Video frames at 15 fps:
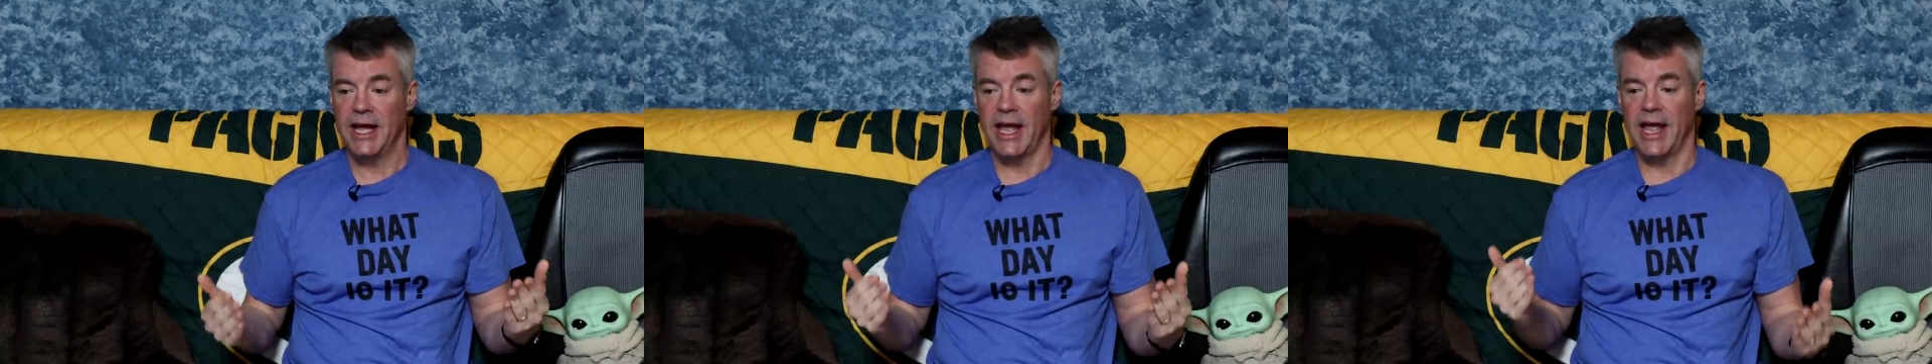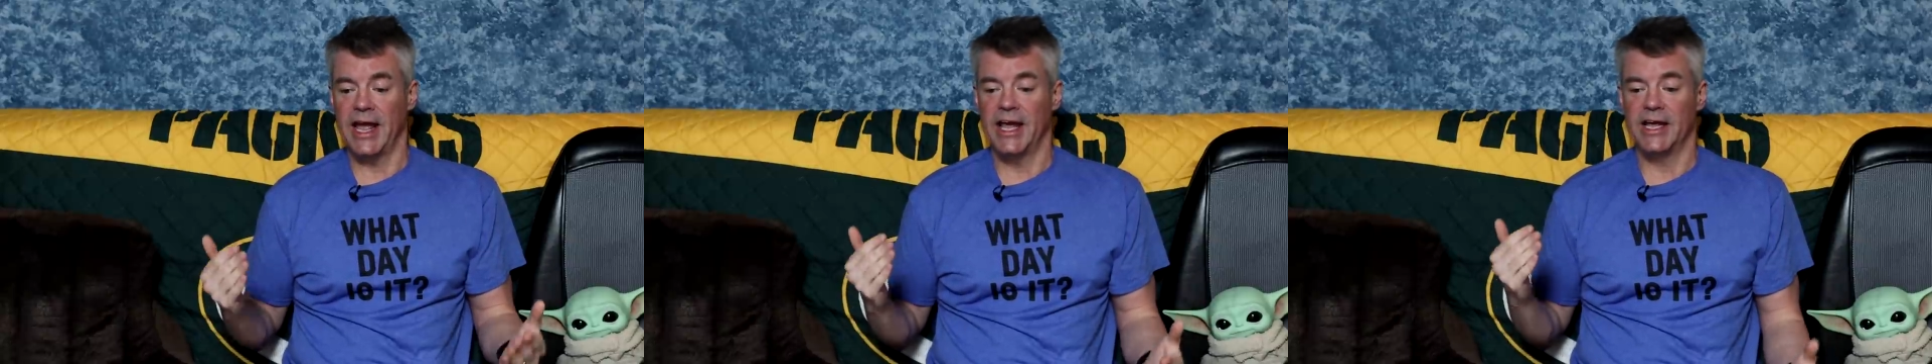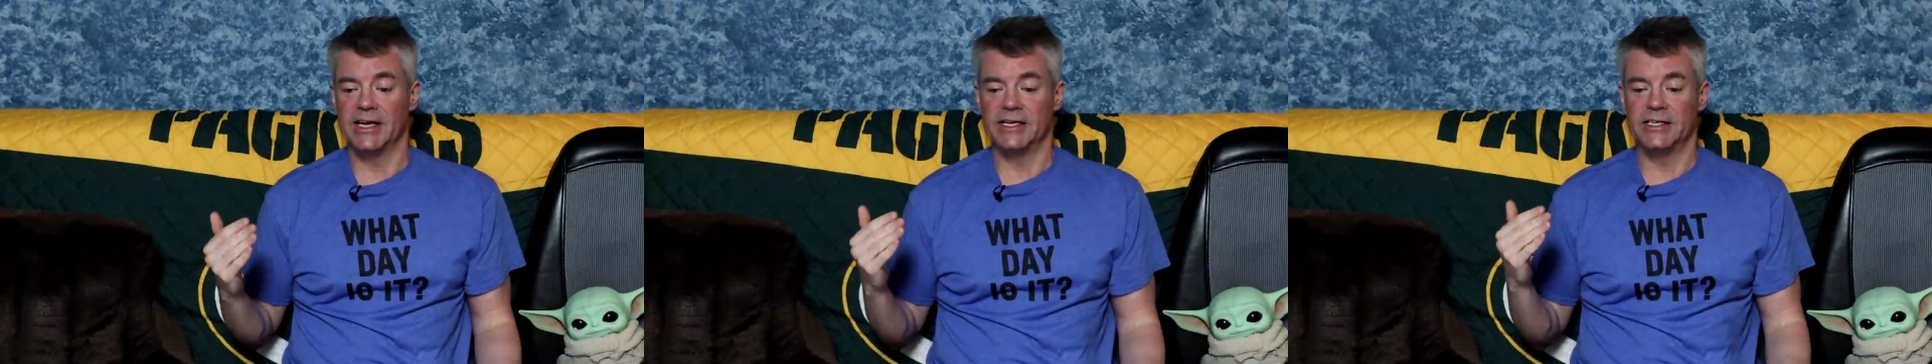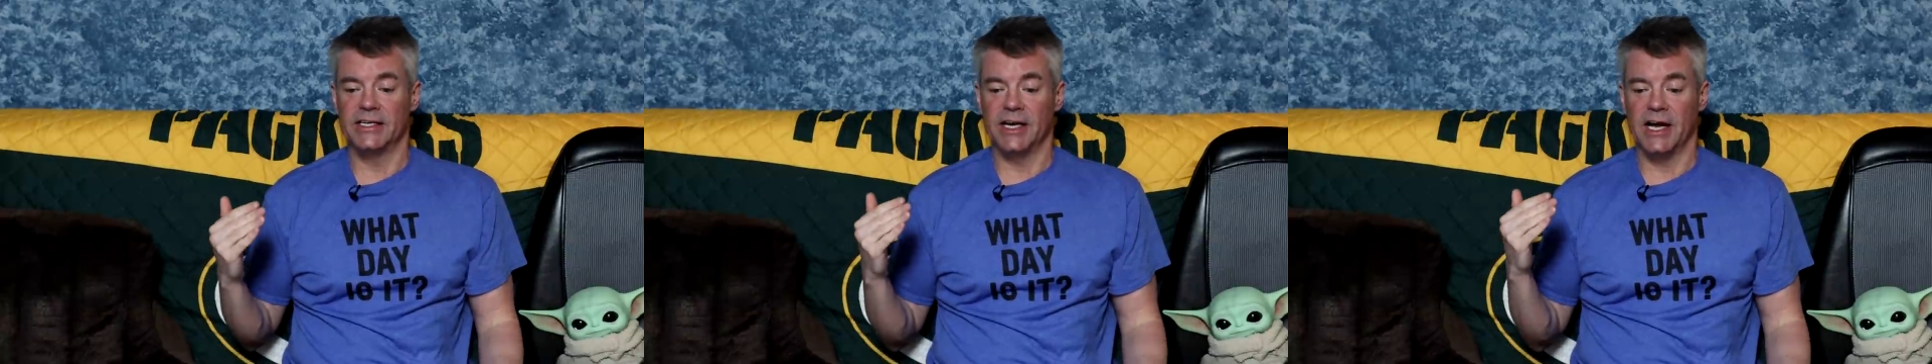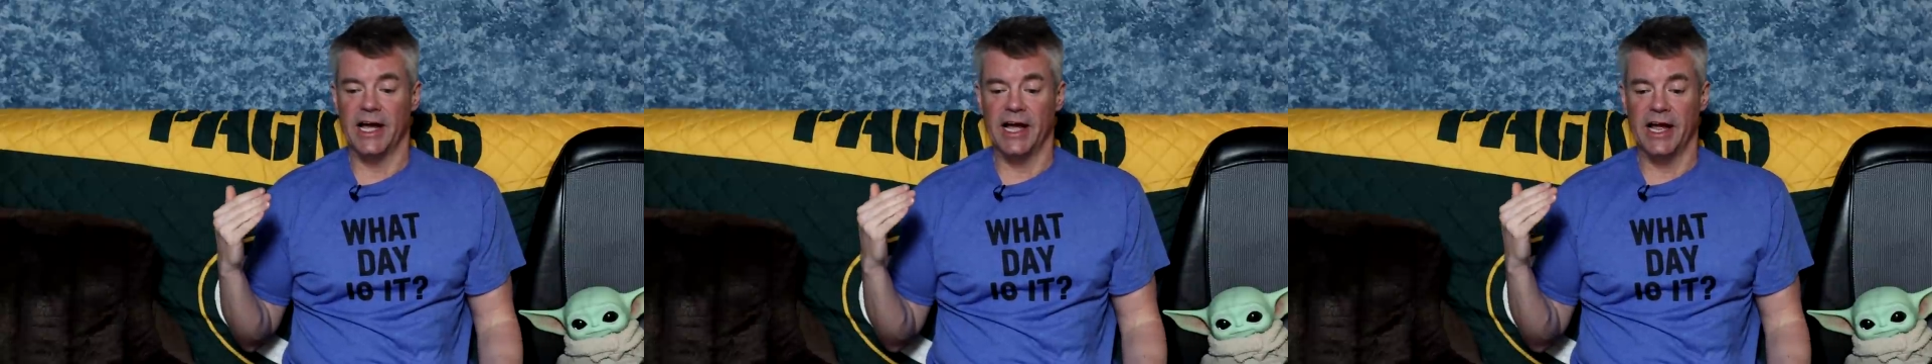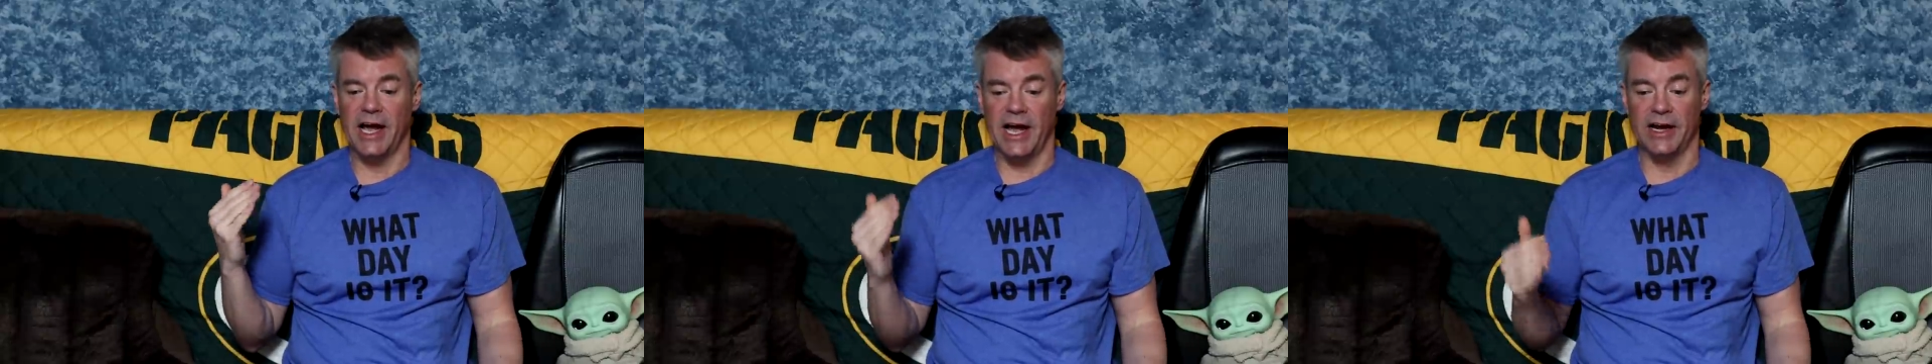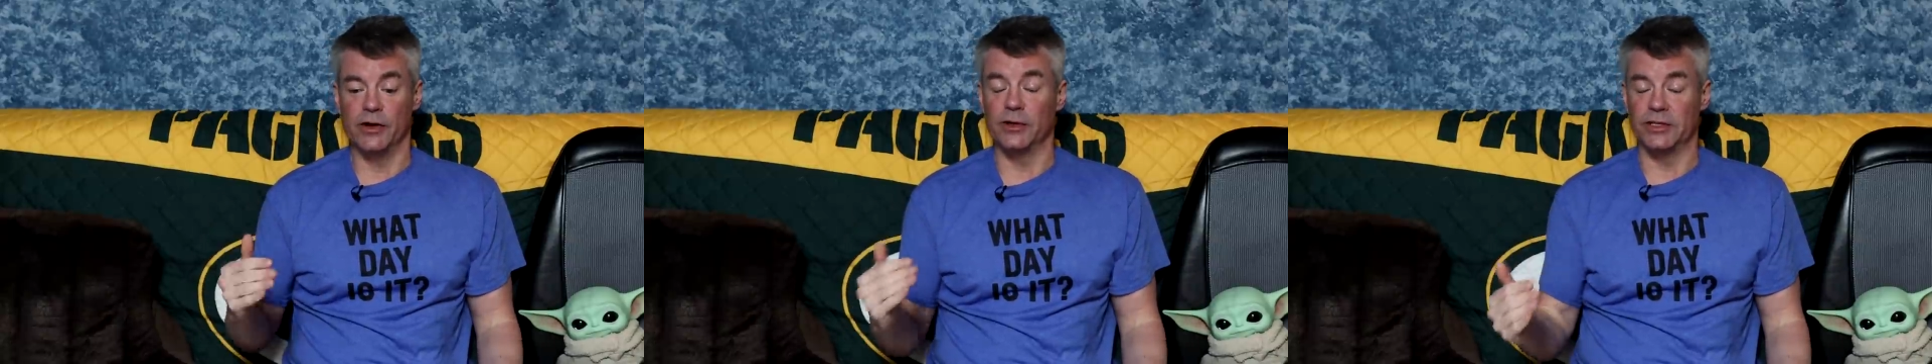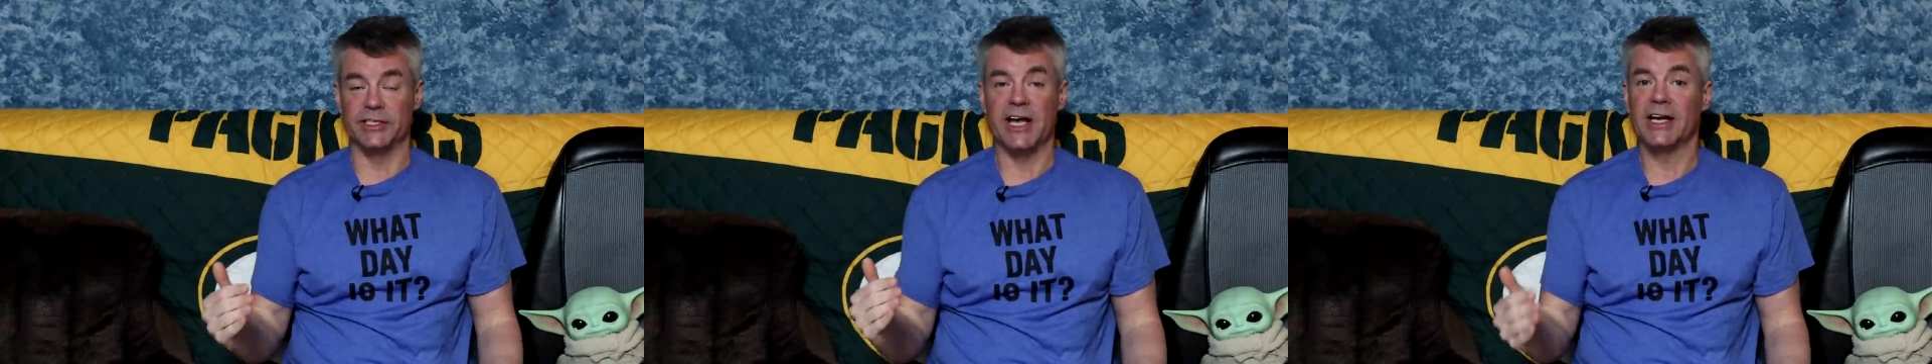And I, I,
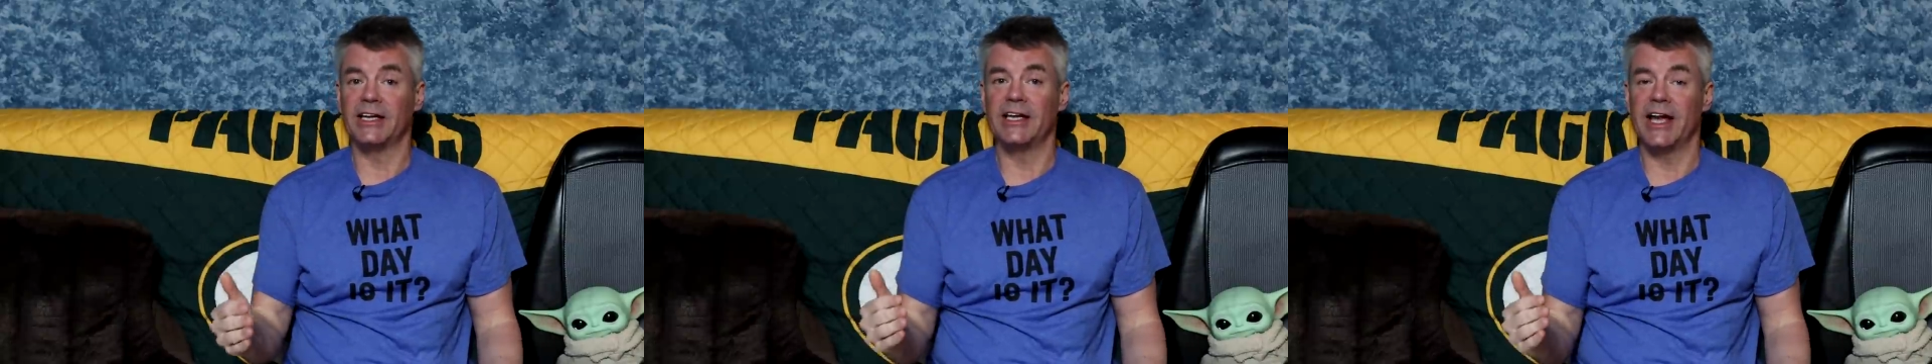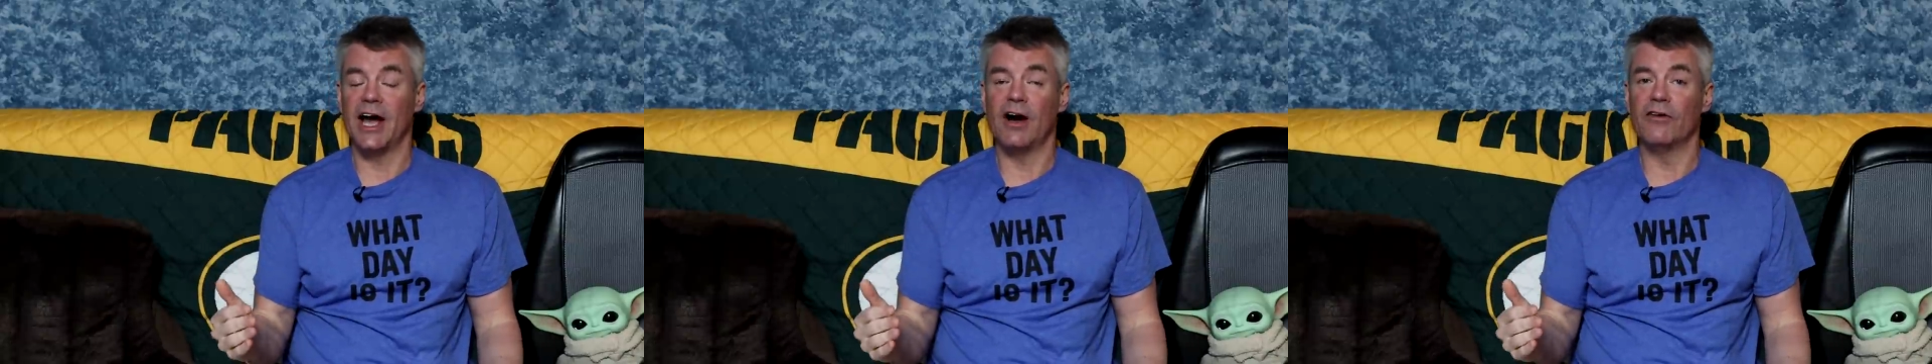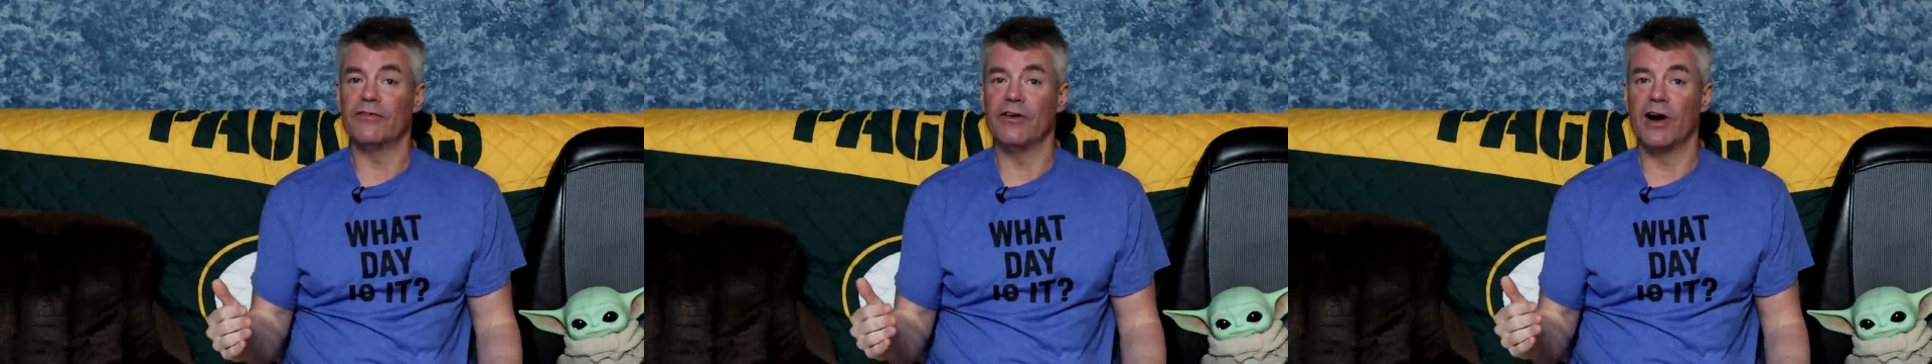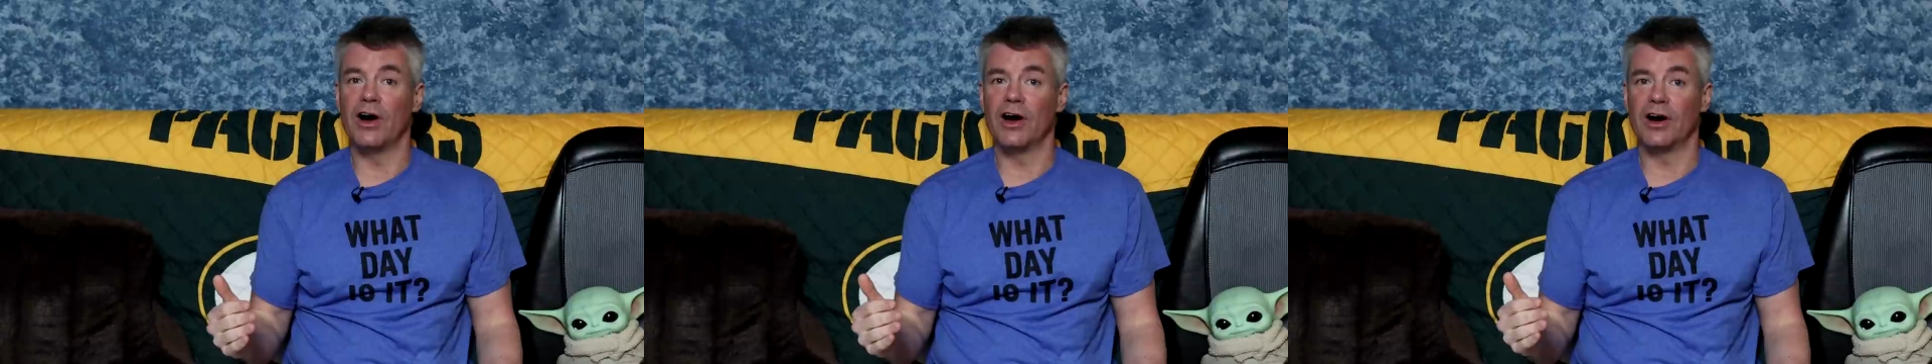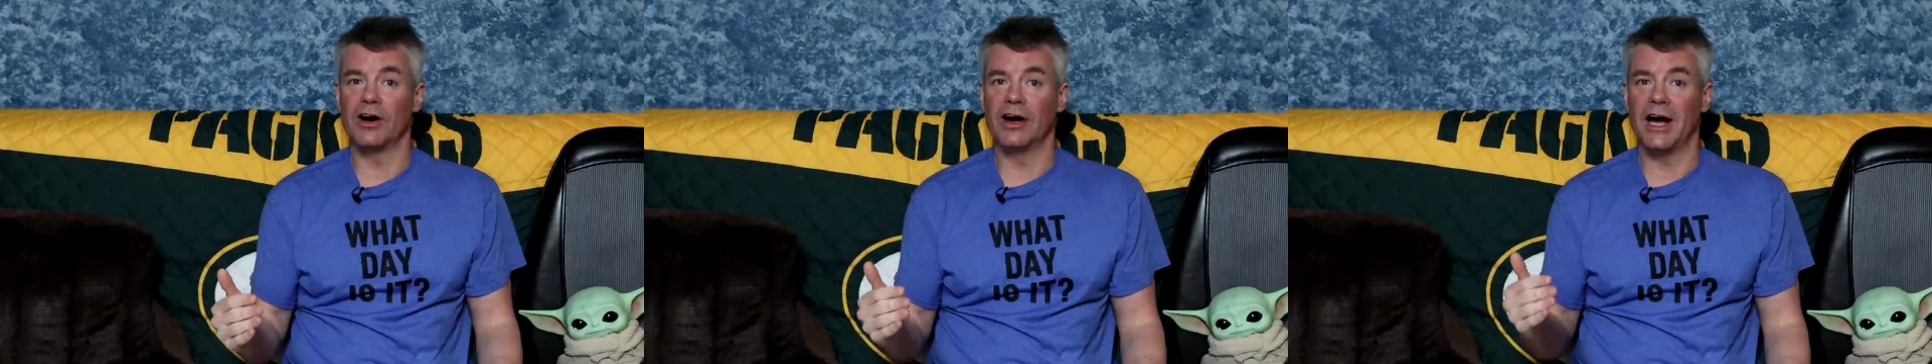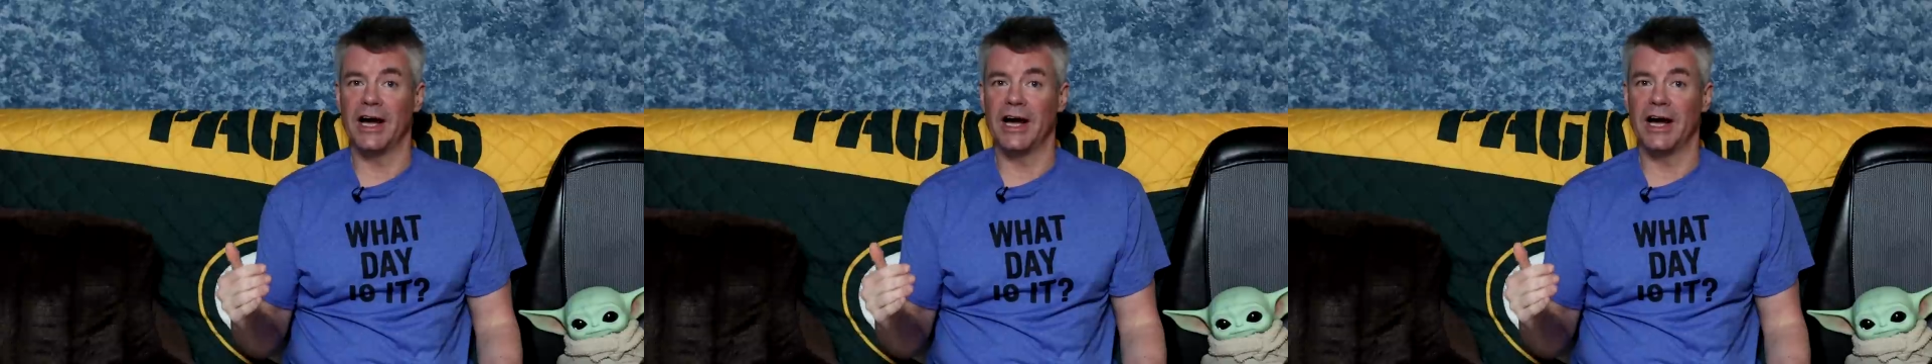know exactly how far